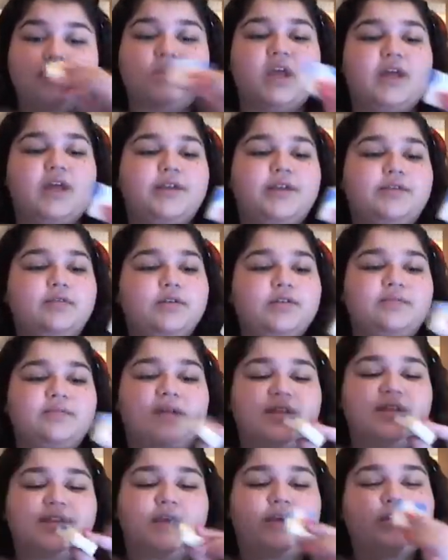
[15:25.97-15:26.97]
And this one
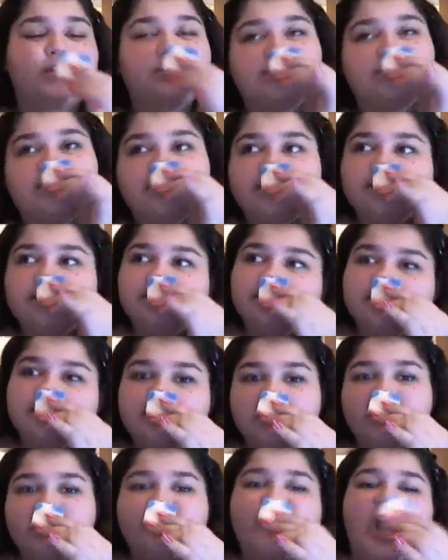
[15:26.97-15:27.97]
smells like
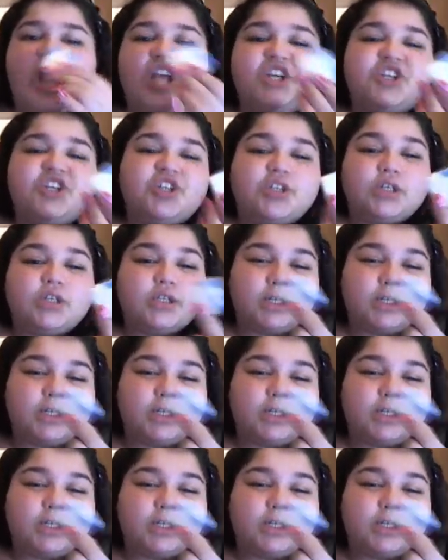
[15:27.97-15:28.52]
fresh.